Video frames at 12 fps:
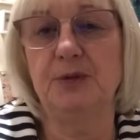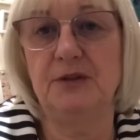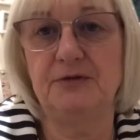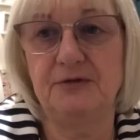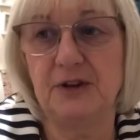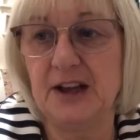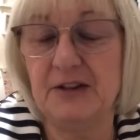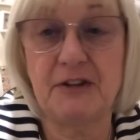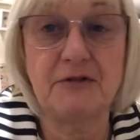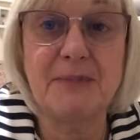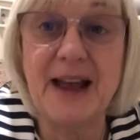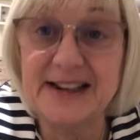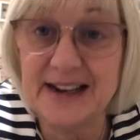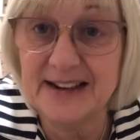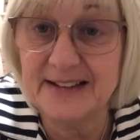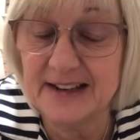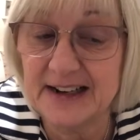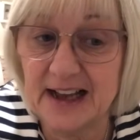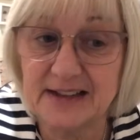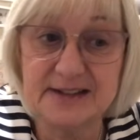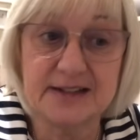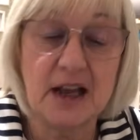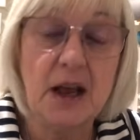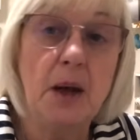of if I've made anything else,